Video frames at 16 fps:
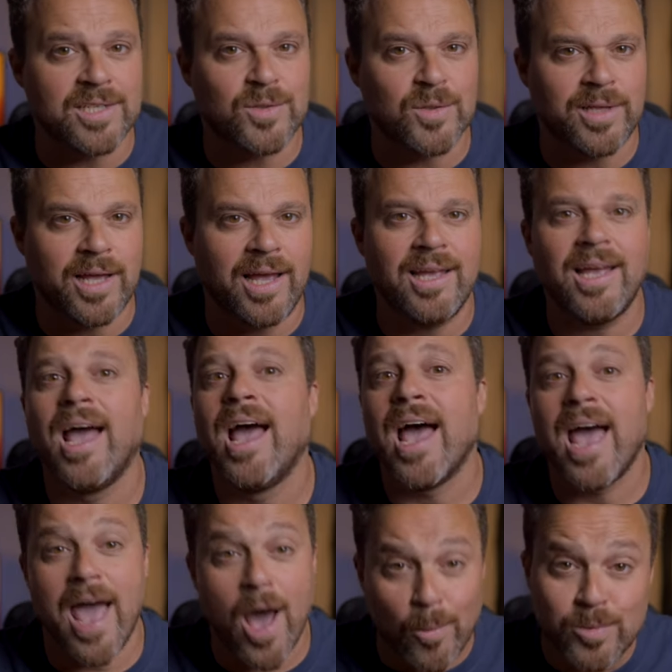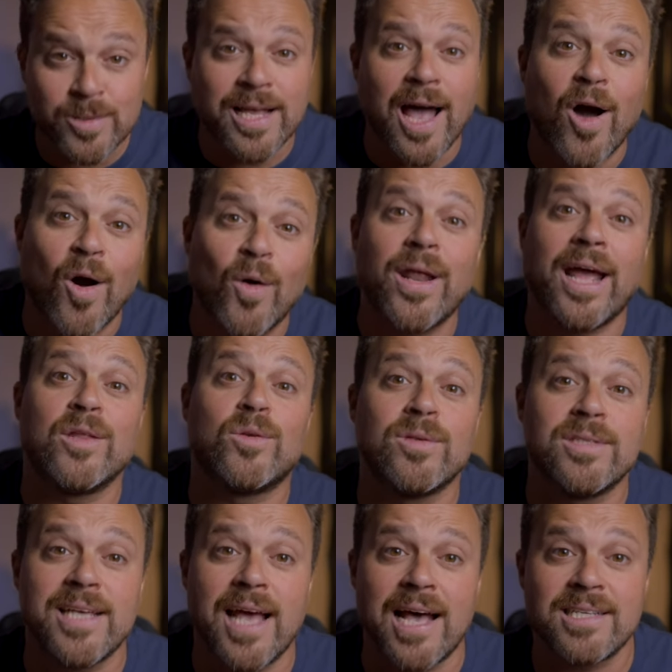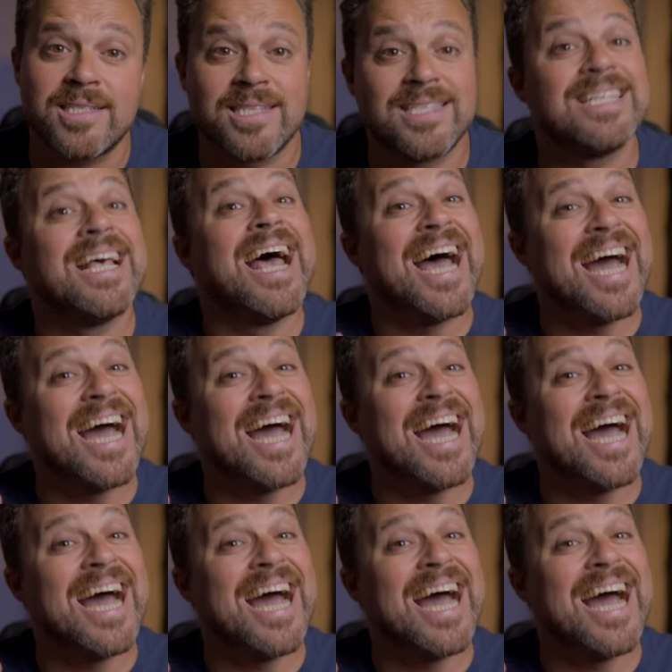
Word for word: today helps Cajon enthusiasts